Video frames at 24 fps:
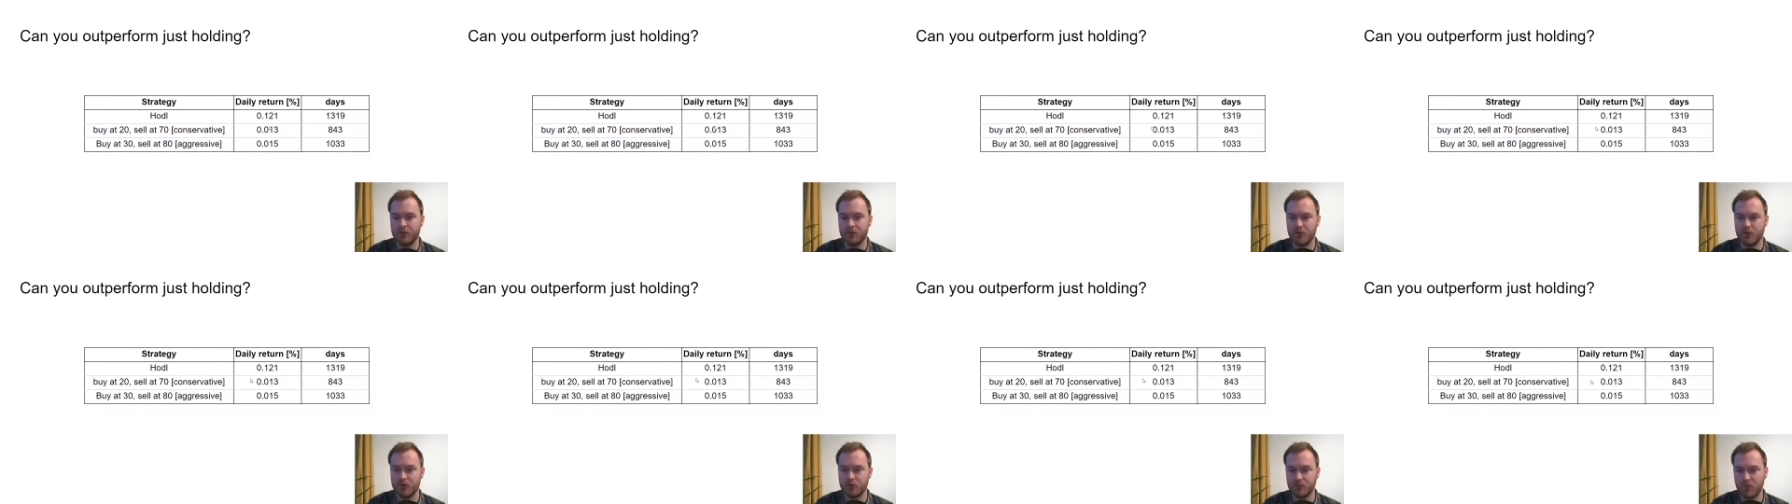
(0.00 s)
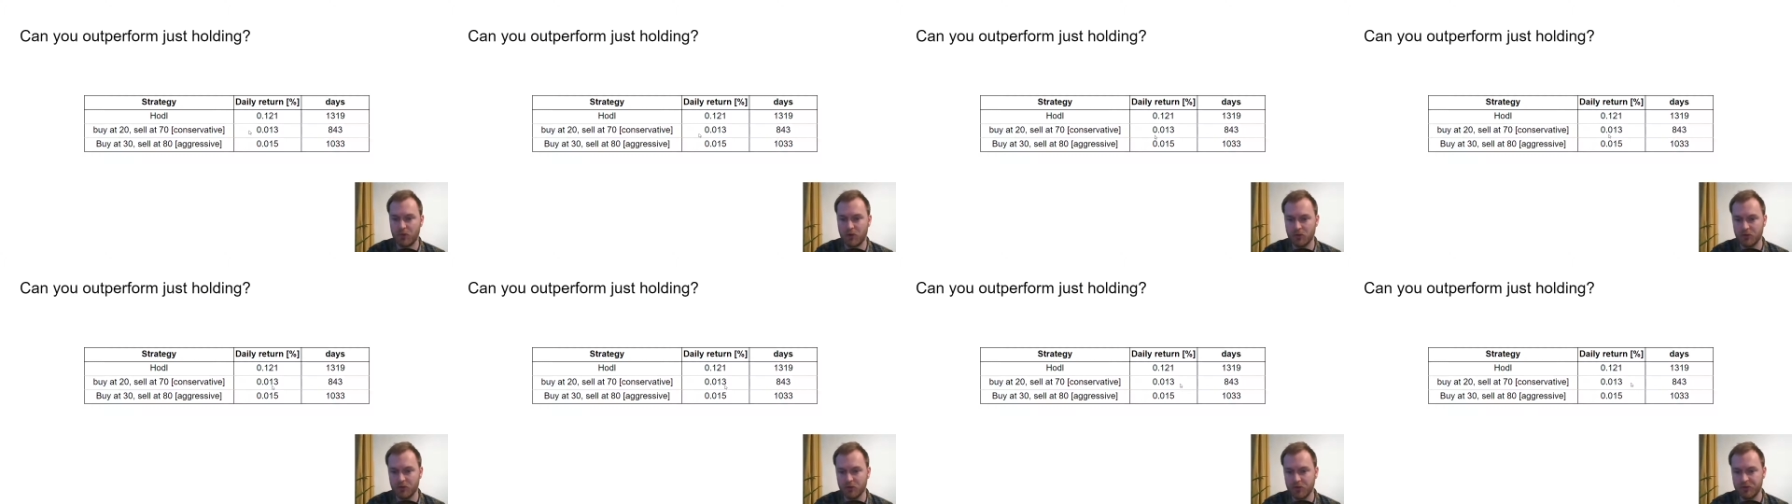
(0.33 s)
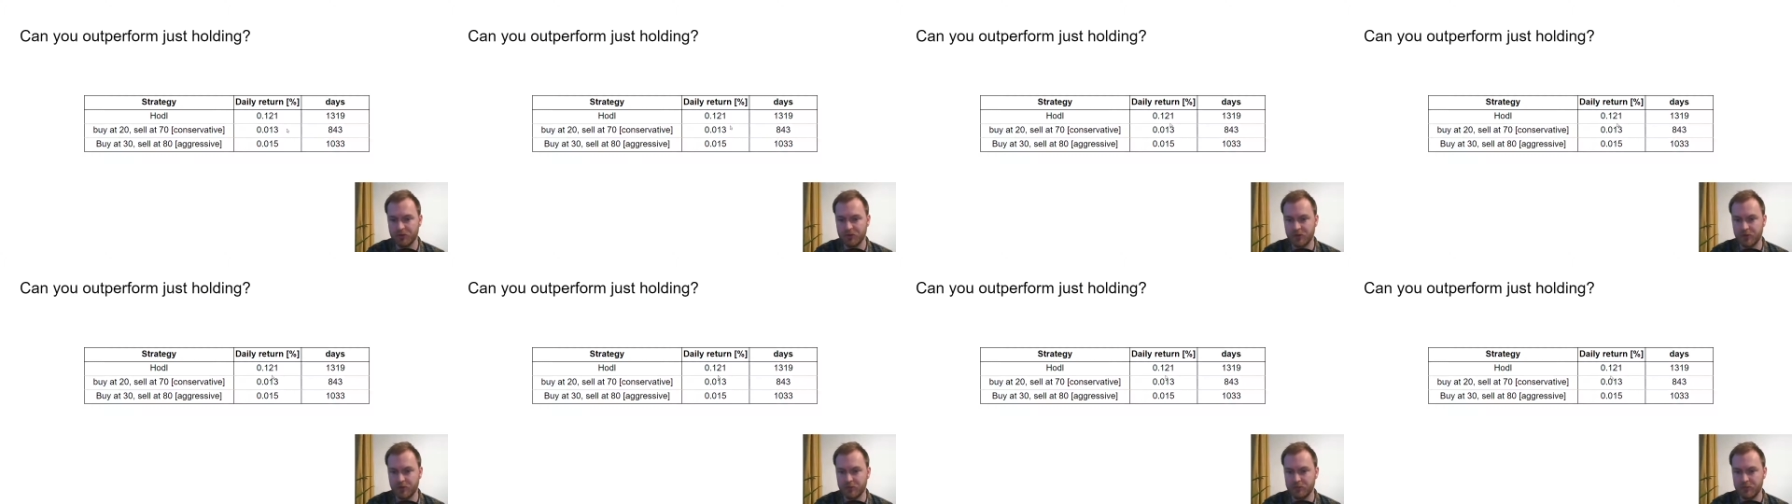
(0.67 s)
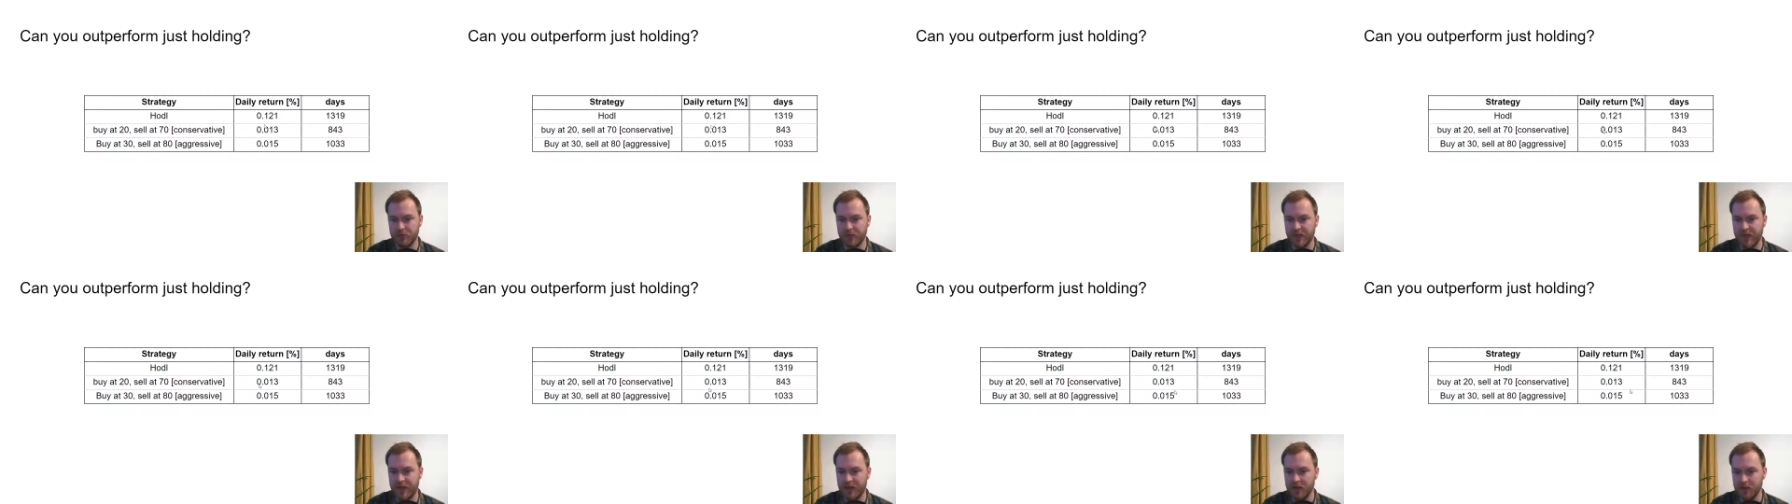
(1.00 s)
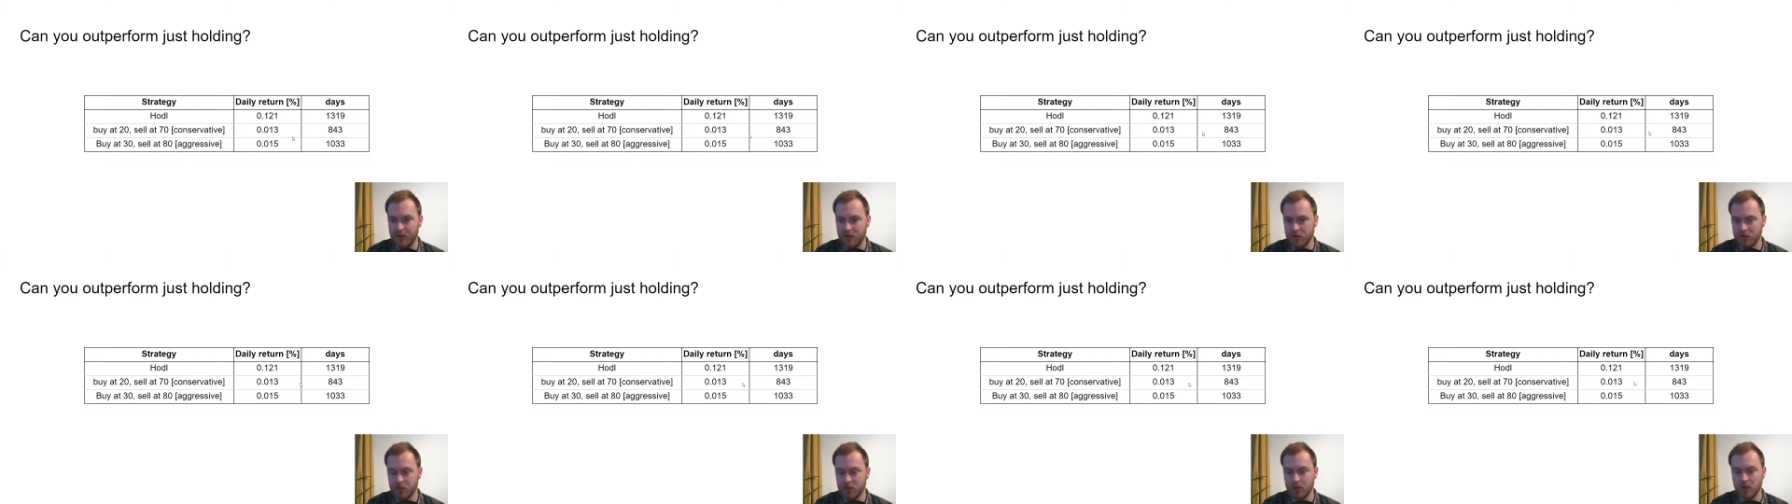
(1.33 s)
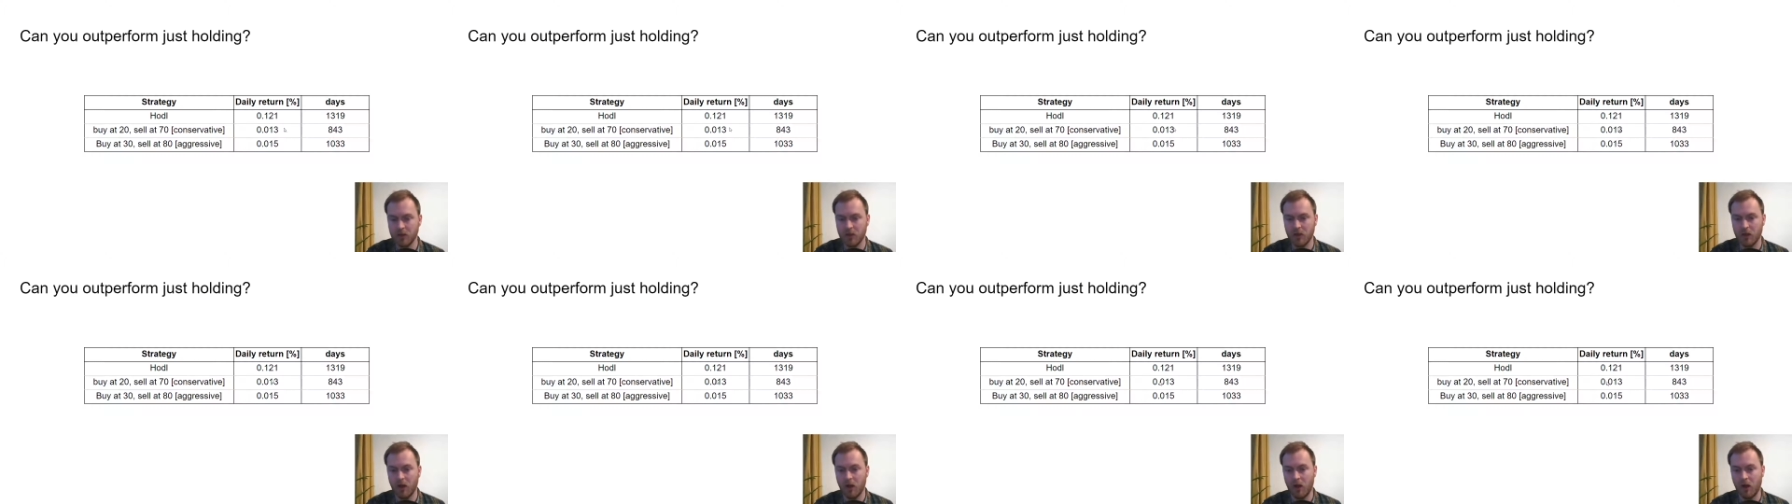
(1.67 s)
small return per day,
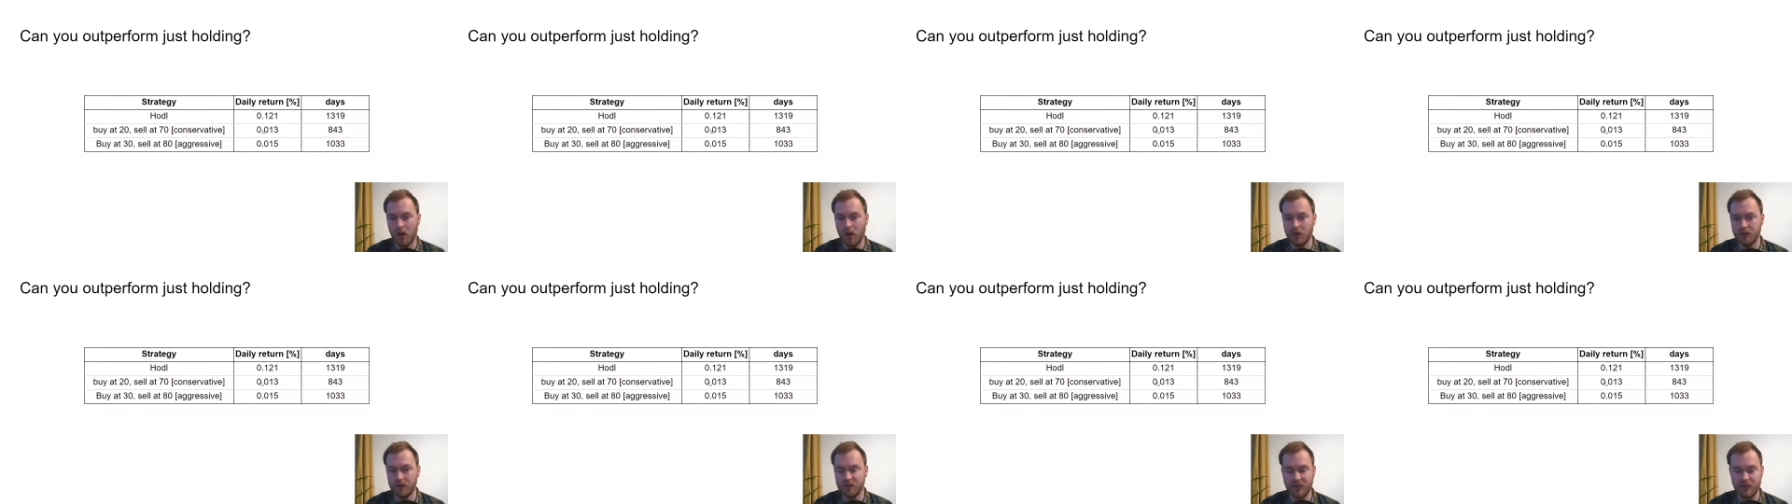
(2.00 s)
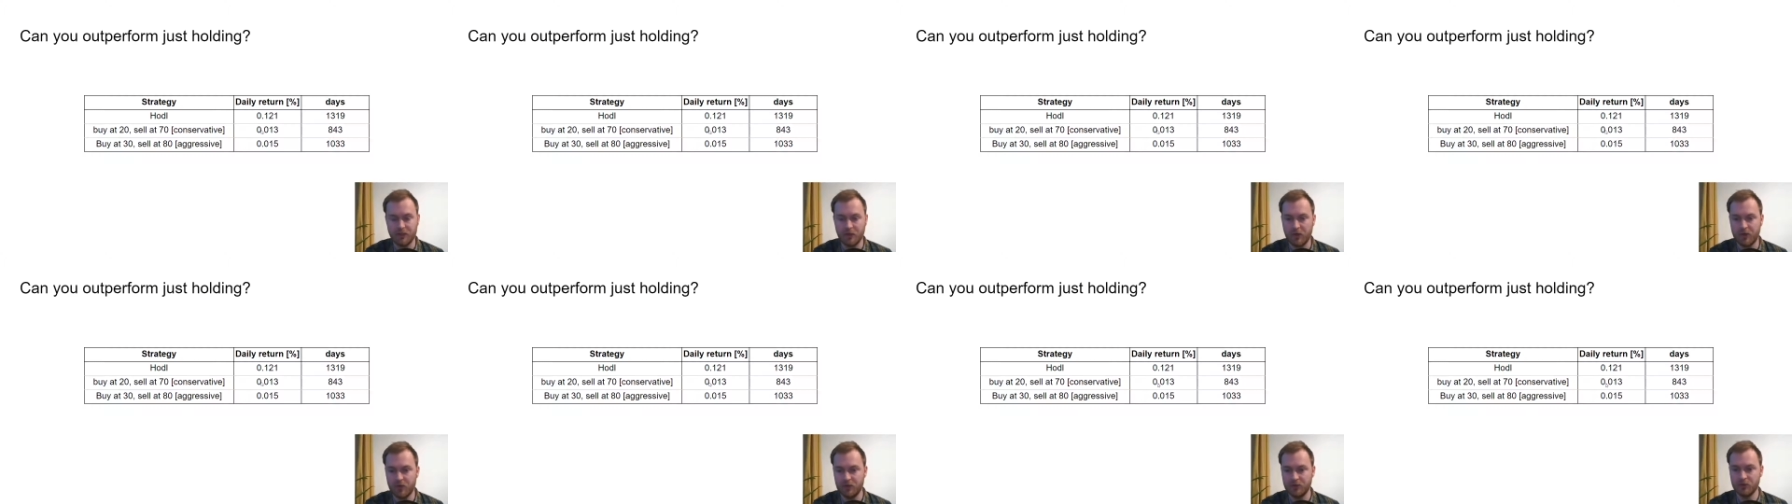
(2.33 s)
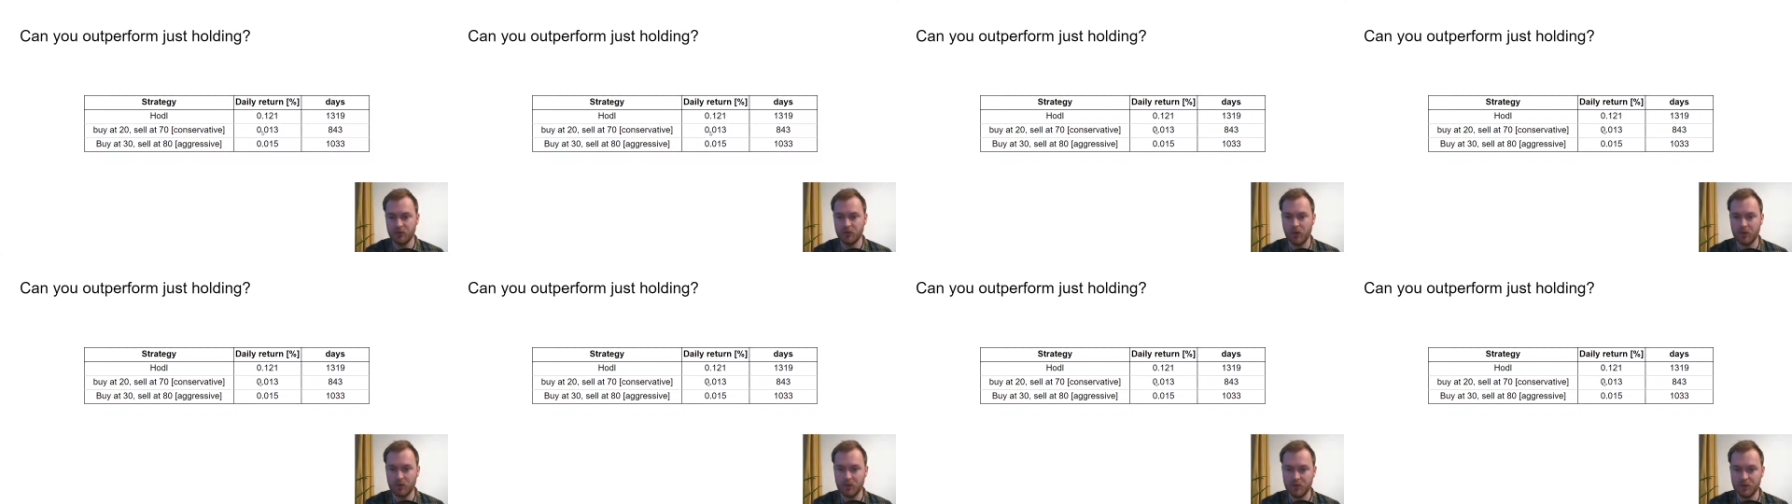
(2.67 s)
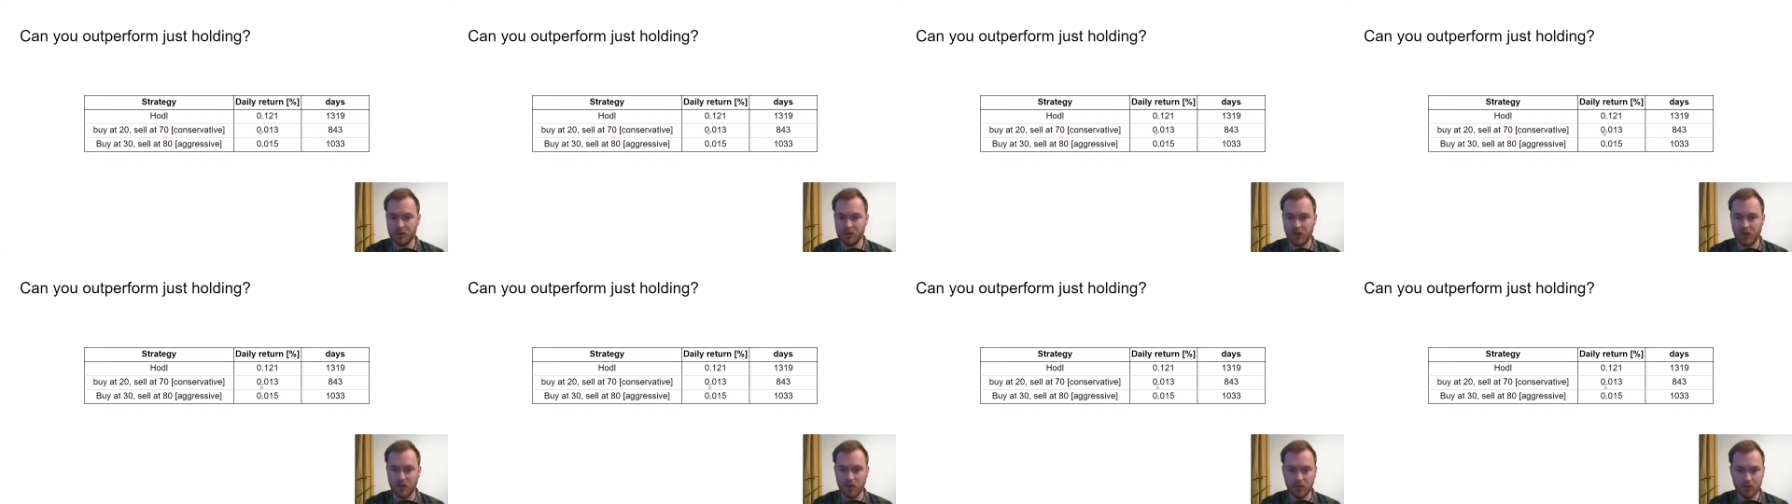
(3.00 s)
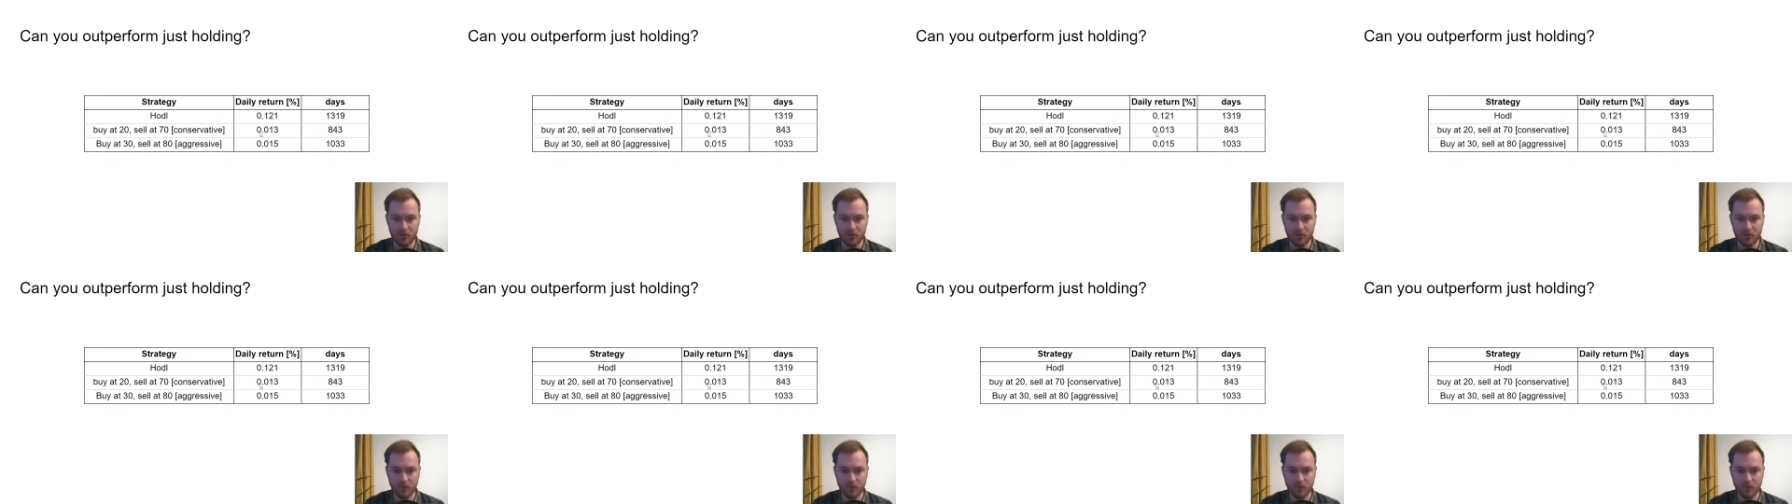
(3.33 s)
similar to what we saw.